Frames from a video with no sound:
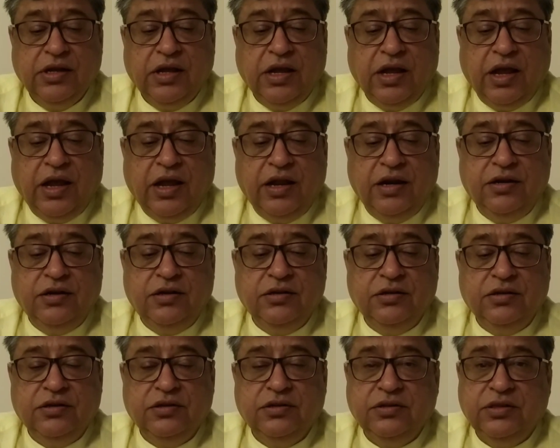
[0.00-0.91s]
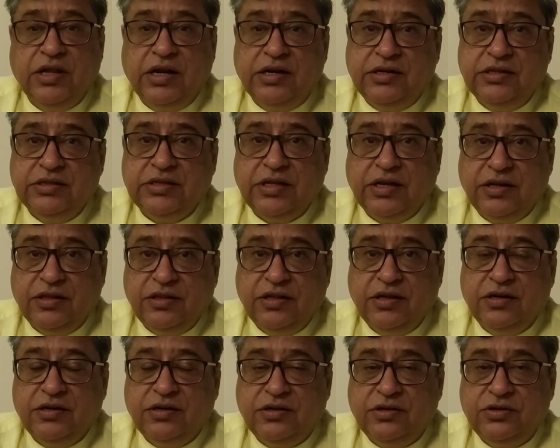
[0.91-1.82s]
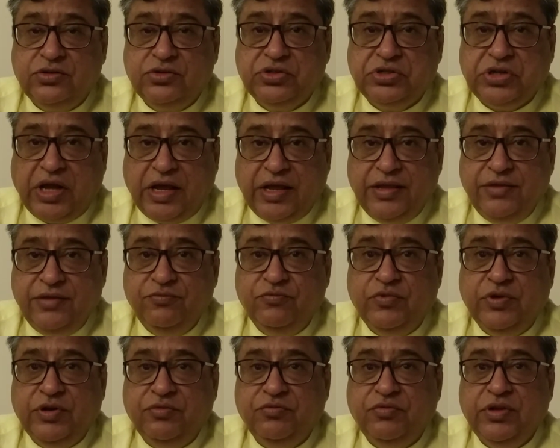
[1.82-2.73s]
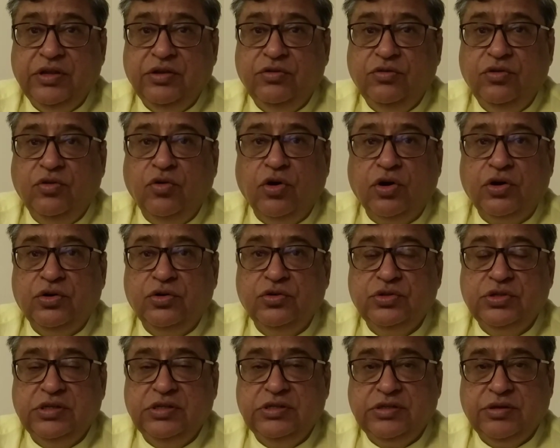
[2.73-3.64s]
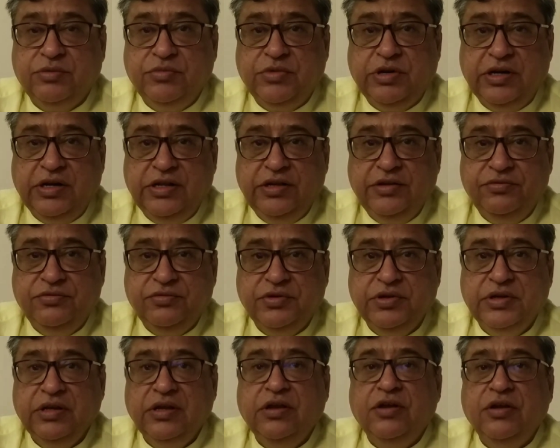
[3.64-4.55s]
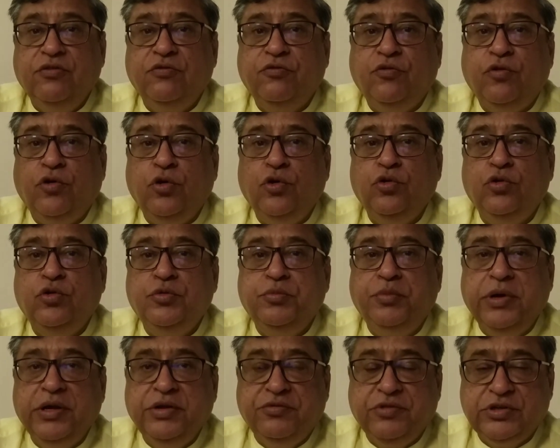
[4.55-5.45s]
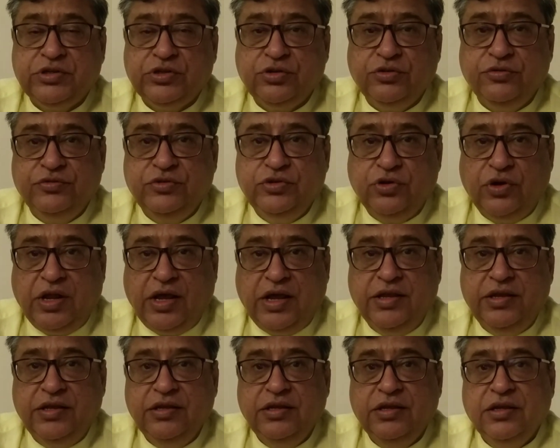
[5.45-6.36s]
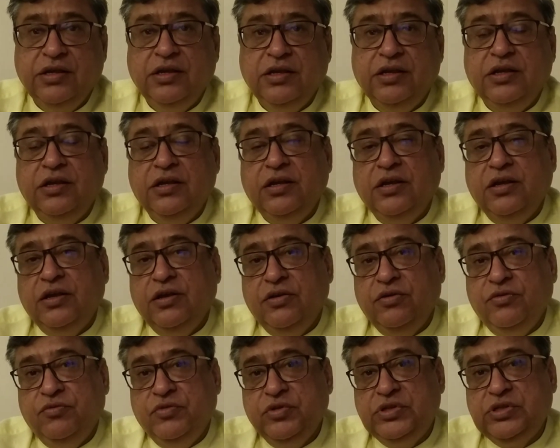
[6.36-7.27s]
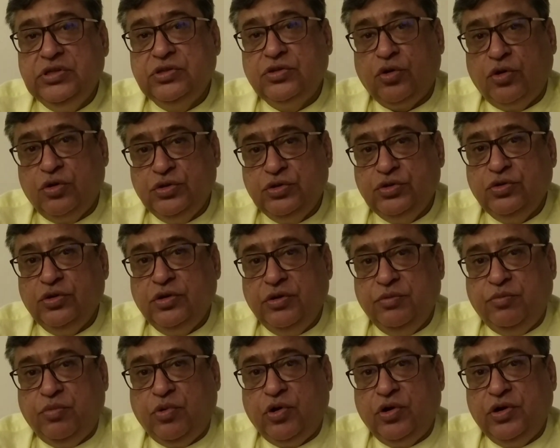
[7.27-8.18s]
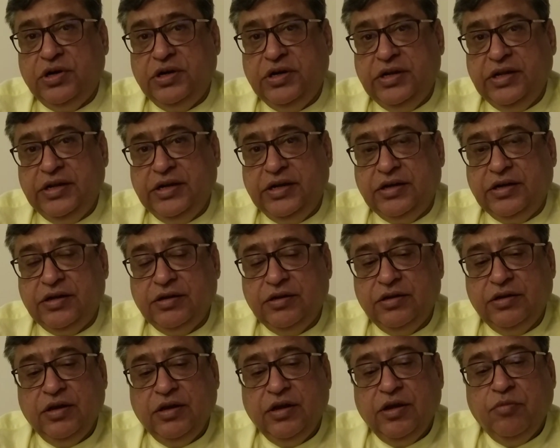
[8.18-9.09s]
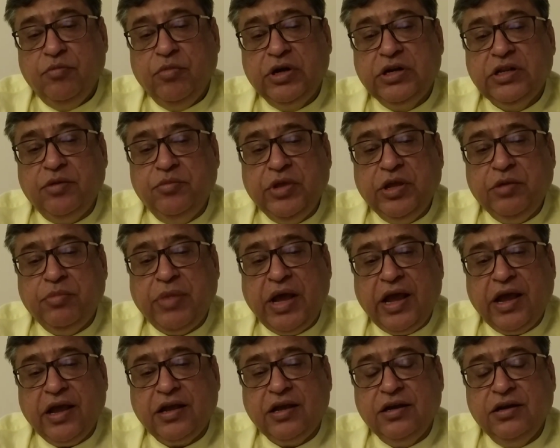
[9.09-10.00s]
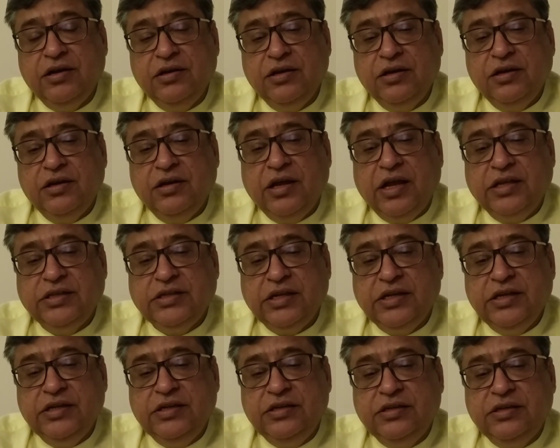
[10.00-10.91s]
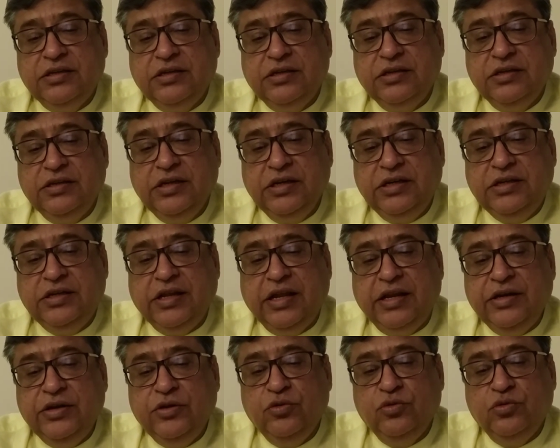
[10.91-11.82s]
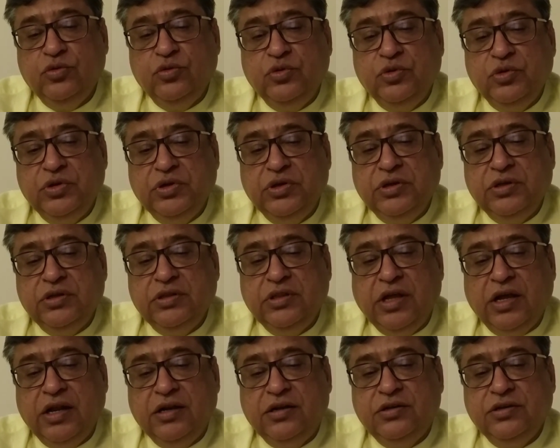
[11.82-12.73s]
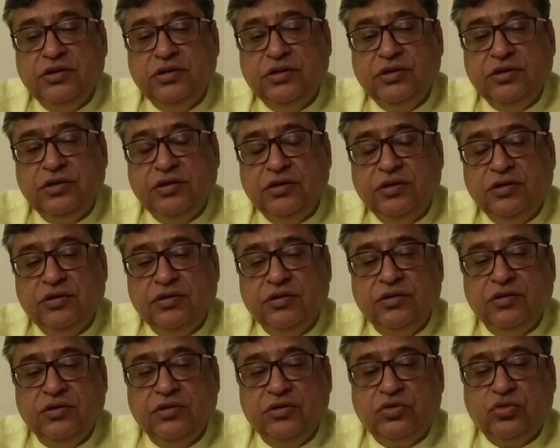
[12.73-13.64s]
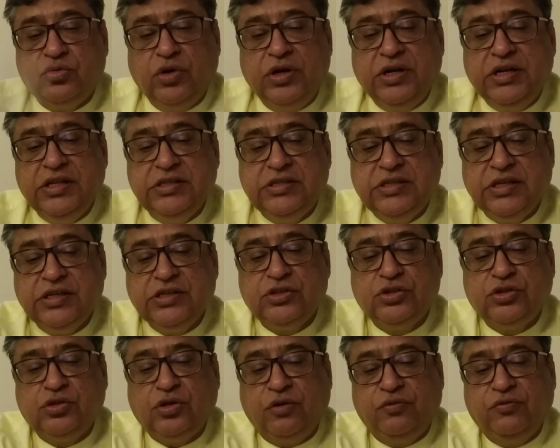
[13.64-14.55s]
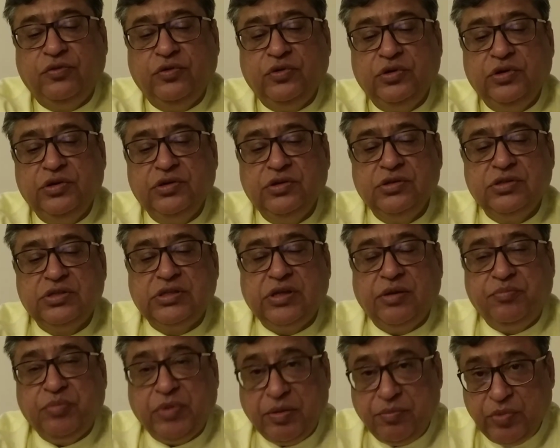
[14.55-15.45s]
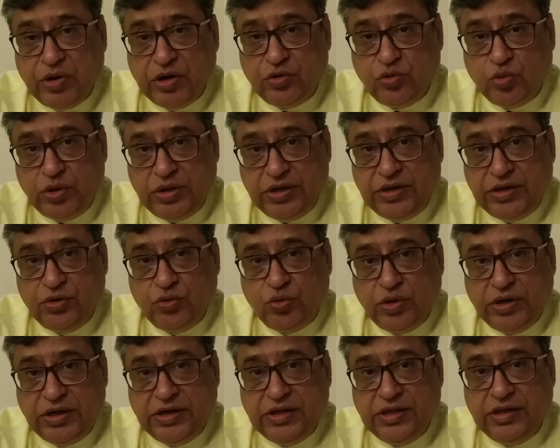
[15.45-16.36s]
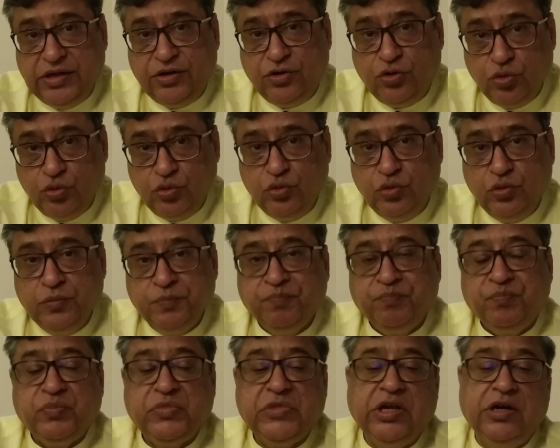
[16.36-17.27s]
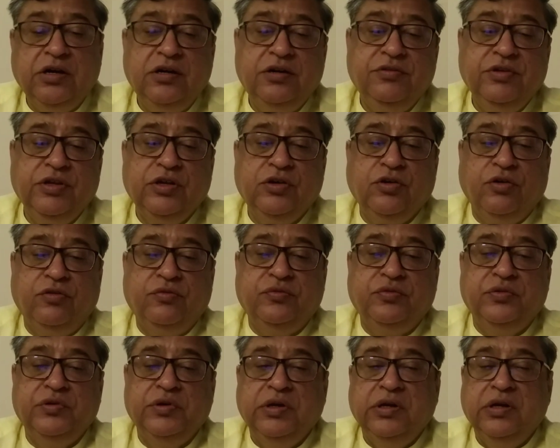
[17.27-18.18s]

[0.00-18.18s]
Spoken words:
and that is another time when we got to see some relief, followed by 1st of July, which is also an important date. But coming back, as I did tell you that 26th of September 2020 to 3rd week of